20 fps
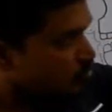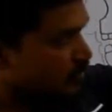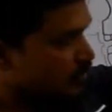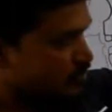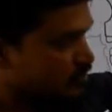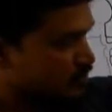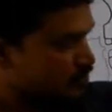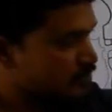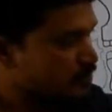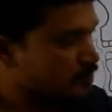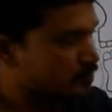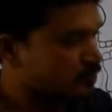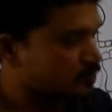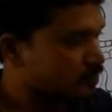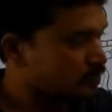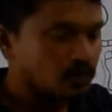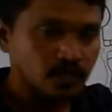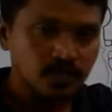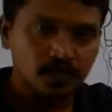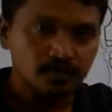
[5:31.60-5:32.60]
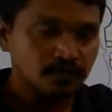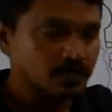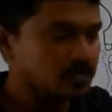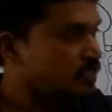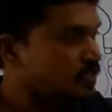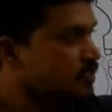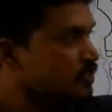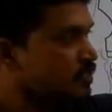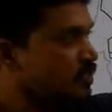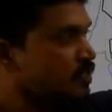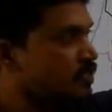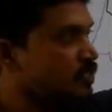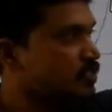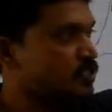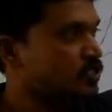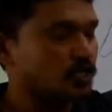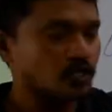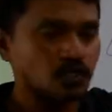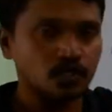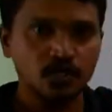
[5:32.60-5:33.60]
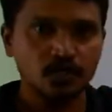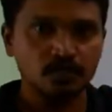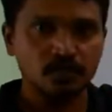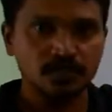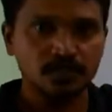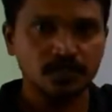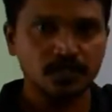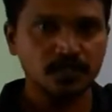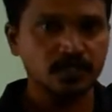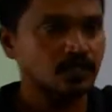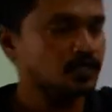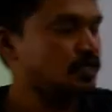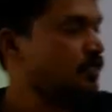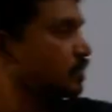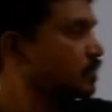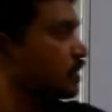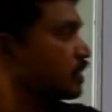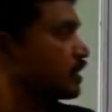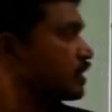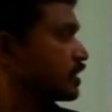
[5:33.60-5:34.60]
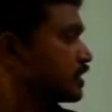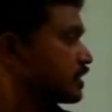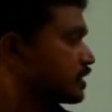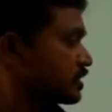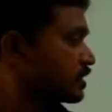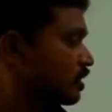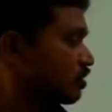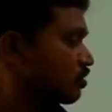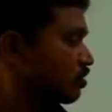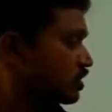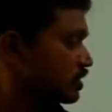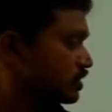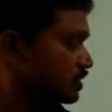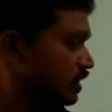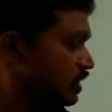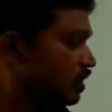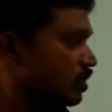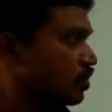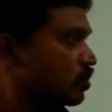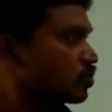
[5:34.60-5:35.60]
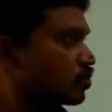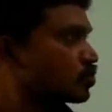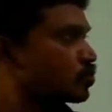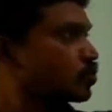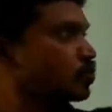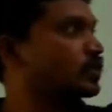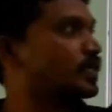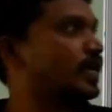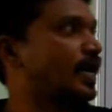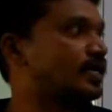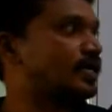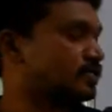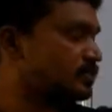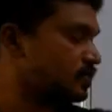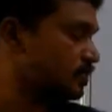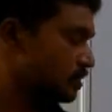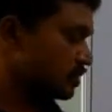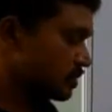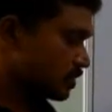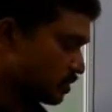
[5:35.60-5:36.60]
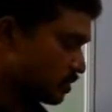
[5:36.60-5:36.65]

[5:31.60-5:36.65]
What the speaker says: muscles, trapezius, sternocleidomastoid. It is enclosing the two glands,